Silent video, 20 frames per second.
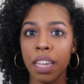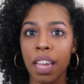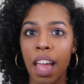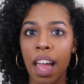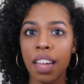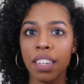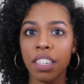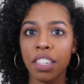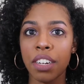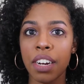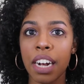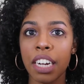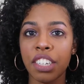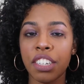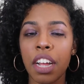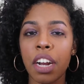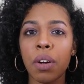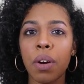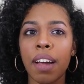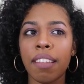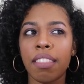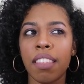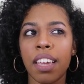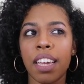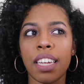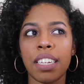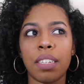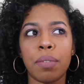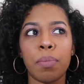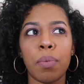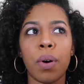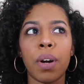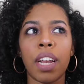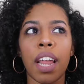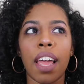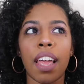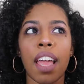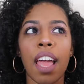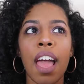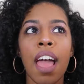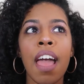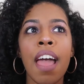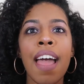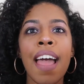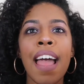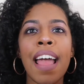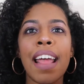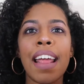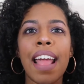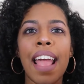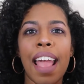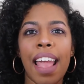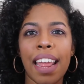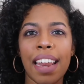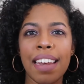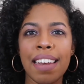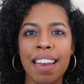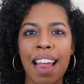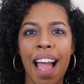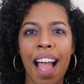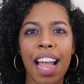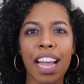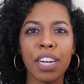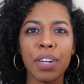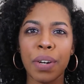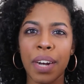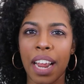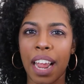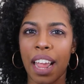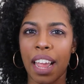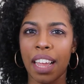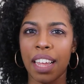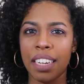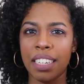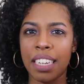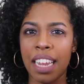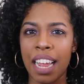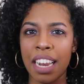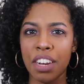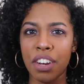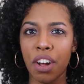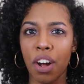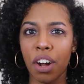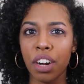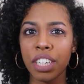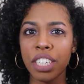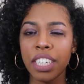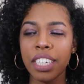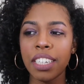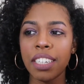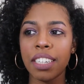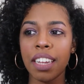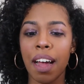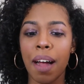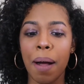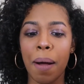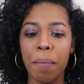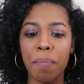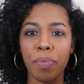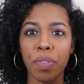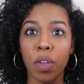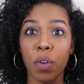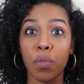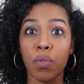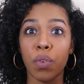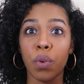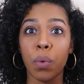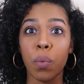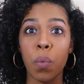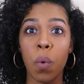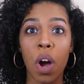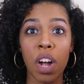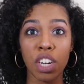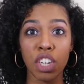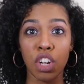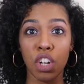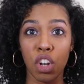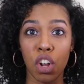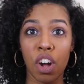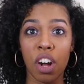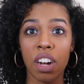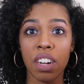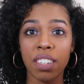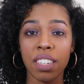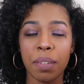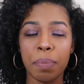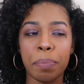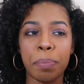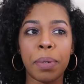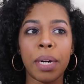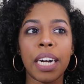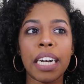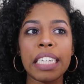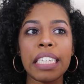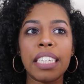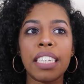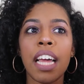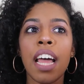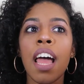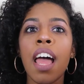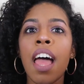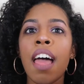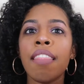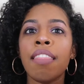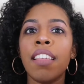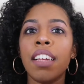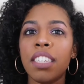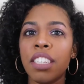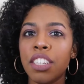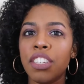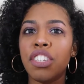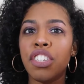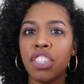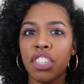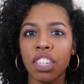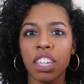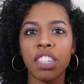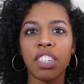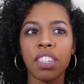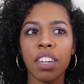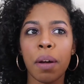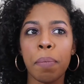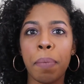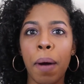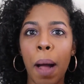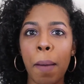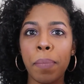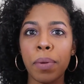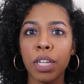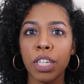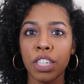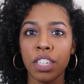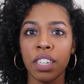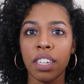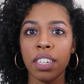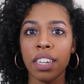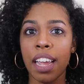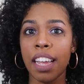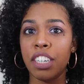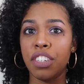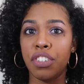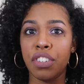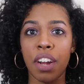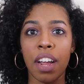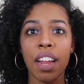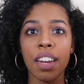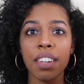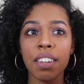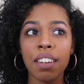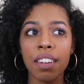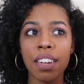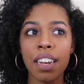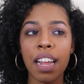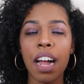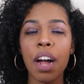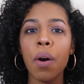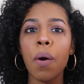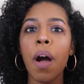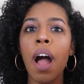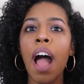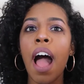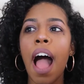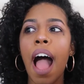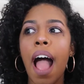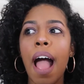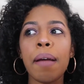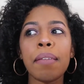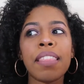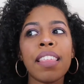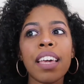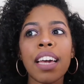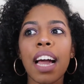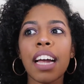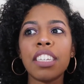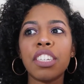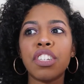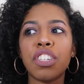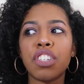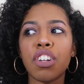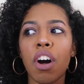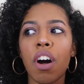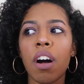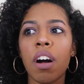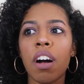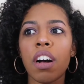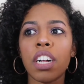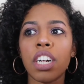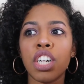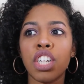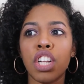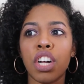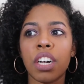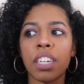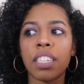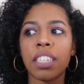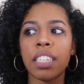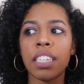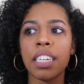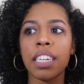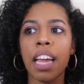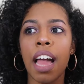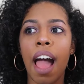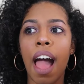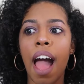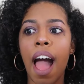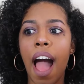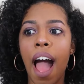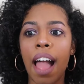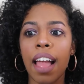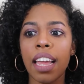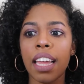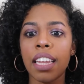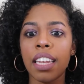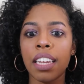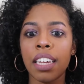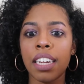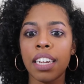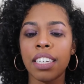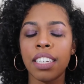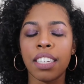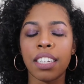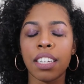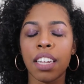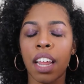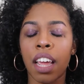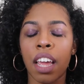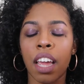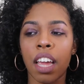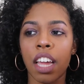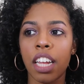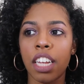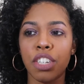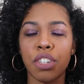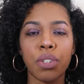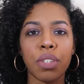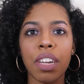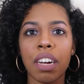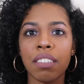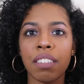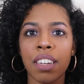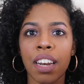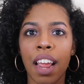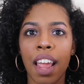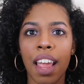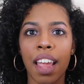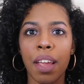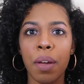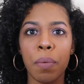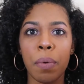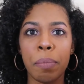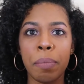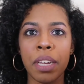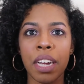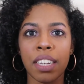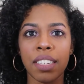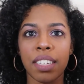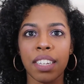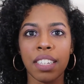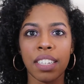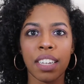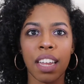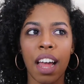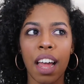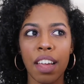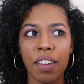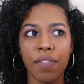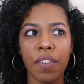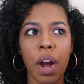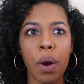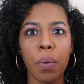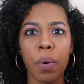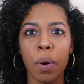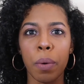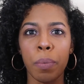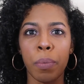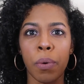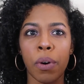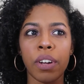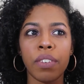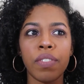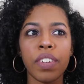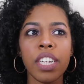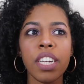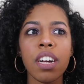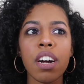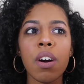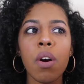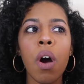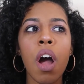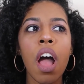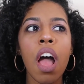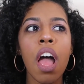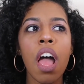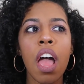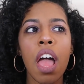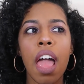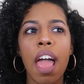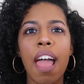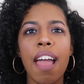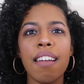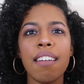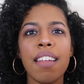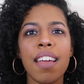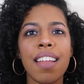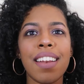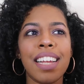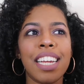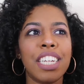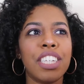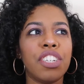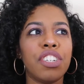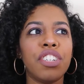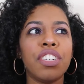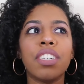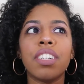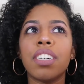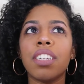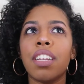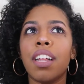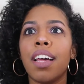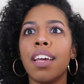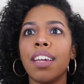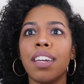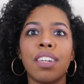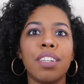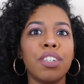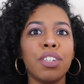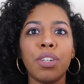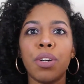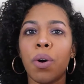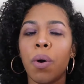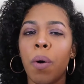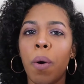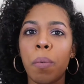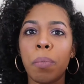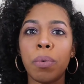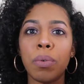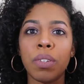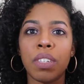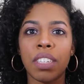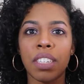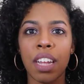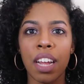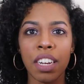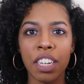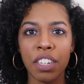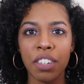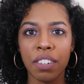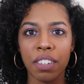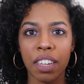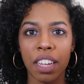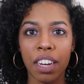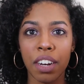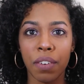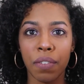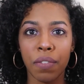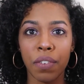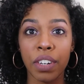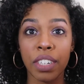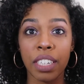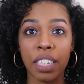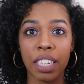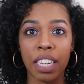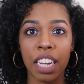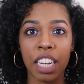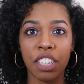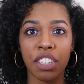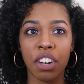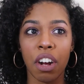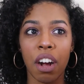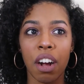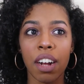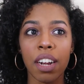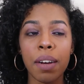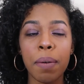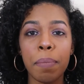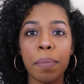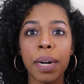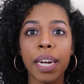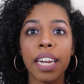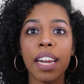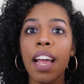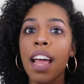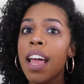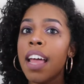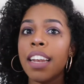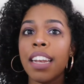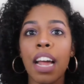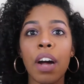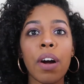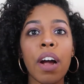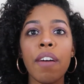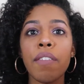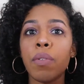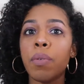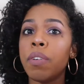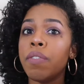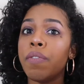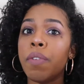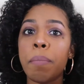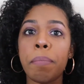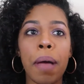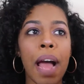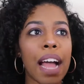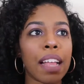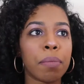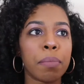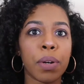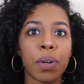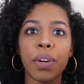has their eyeshadow. I think it's more like $9 or $10 for one gloss, but this is such a popular look and trend now. I think I saw glossy eyelids like in 2008 with Beyonce's If I Were a Boy video, and then it took like, you know, almost 10 years later for it to catch on, but now everyone from Pat